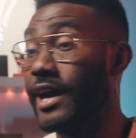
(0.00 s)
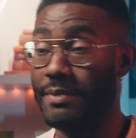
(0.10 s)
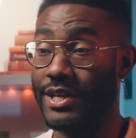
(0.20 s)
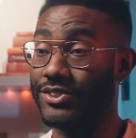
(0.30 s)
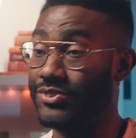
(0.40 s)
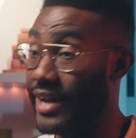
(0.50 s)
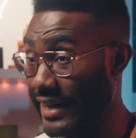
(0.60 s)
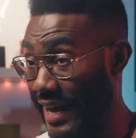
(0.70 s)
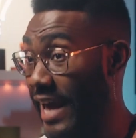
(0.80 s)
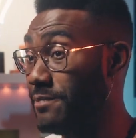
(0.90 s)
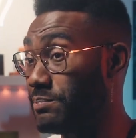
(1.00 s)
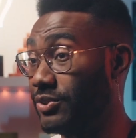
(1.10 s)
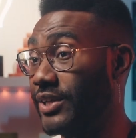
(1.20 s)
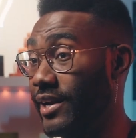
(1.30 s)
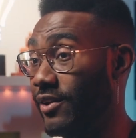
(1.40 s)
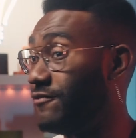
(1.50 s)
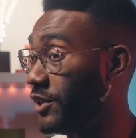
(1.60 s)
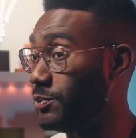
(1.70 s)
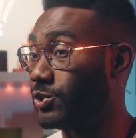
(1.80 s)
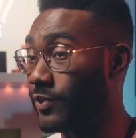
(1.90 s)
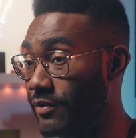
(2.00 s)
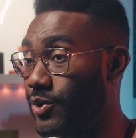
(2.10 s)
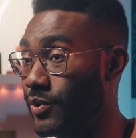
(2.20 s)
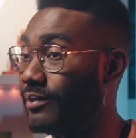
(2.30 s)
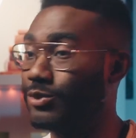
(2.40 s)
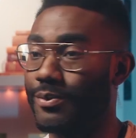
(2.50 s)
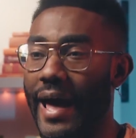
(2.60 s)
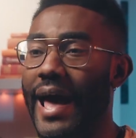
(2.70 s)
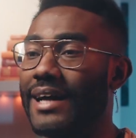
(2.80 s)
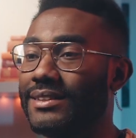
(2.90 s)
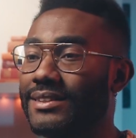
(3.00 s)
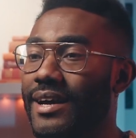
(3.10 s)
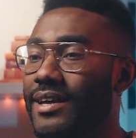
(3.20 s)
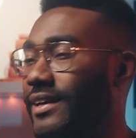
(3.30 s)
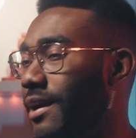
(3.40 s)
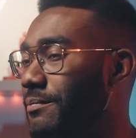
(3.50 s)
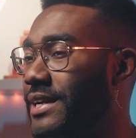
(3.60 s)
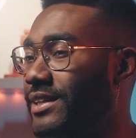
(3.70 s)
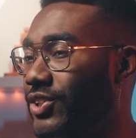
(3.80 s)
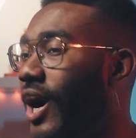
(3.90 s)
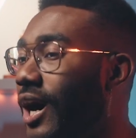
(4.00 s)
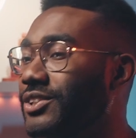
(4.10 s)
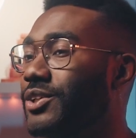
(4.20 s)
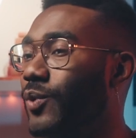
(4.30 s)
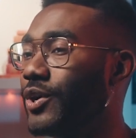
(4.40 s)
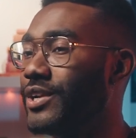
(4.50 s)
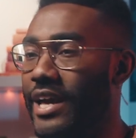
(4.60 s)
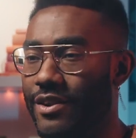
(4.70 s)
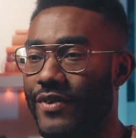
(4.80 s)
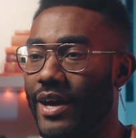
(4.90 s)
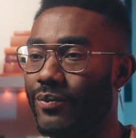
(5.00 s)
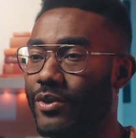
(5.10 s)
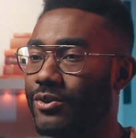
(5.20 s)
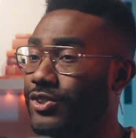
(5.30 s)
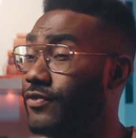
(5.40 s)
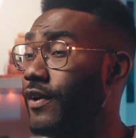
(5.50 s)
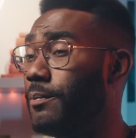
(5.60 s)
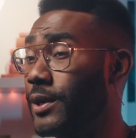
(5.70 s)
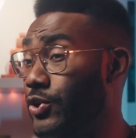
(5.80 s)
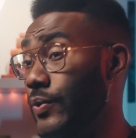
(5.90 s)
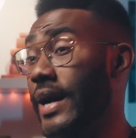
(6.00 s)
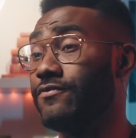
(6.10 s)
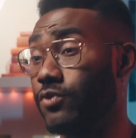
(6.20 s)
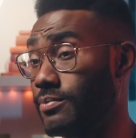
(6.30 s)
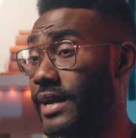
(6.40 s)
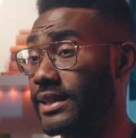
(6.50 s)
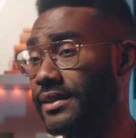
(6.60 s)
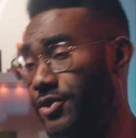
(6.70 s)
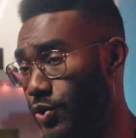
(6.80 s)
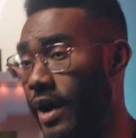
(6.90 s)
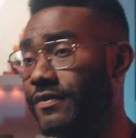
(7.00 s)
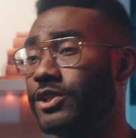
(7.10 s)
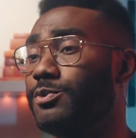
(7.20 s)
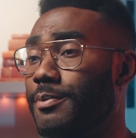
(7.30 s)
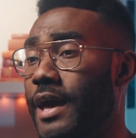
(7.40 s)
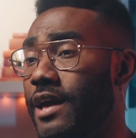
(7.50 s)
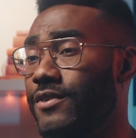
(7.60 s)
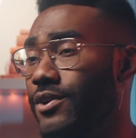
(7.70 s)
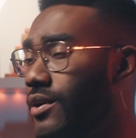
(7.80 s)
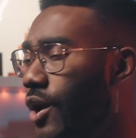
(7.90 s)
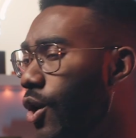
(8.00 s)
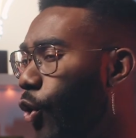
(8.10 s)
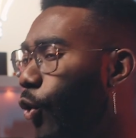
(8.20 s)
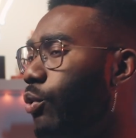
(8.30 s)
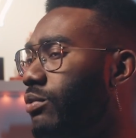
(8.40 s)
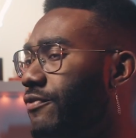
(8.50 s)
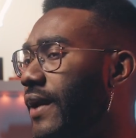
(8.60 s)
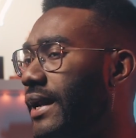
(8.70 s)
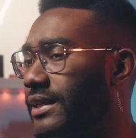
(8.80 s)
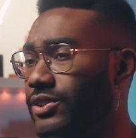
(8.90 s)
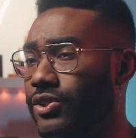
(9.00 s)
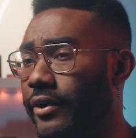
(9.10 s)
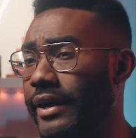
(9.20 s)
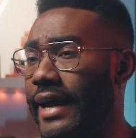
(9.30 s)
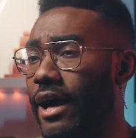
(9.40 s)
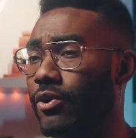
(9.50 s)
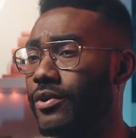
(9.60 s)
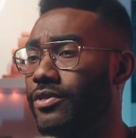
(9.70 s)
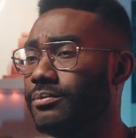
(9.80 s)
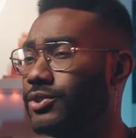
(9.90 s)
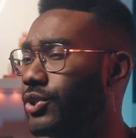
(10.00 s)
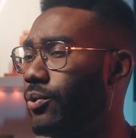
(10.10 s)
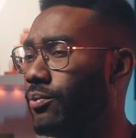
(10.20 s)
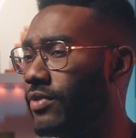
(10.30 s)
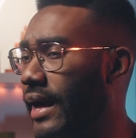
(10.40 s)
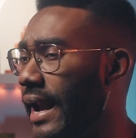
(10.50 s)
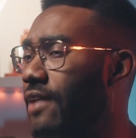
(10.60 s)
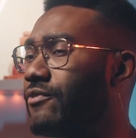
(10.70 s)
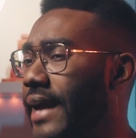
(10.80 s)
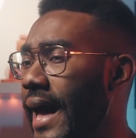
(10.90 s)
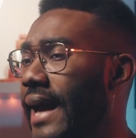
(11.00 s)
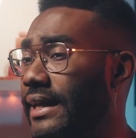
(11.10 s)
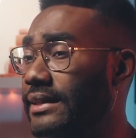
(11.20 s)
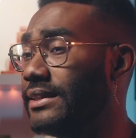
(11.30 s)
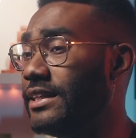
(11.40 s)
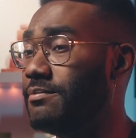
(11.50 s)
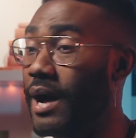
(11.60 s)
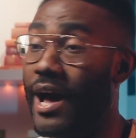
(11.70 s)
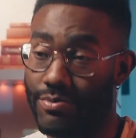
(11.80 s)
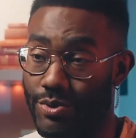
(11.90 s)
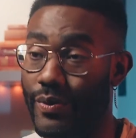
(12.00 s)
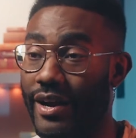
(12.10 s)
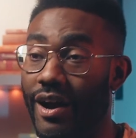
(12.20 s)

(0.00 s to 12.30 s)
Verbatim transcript: And because ninety-eight percent of Facebook's revenue comes from ads, the company is constantly working to innovate, whether it's developing new ad formats that drive customer behavior or refining its targeting algorithm so that every ad gets seen by the right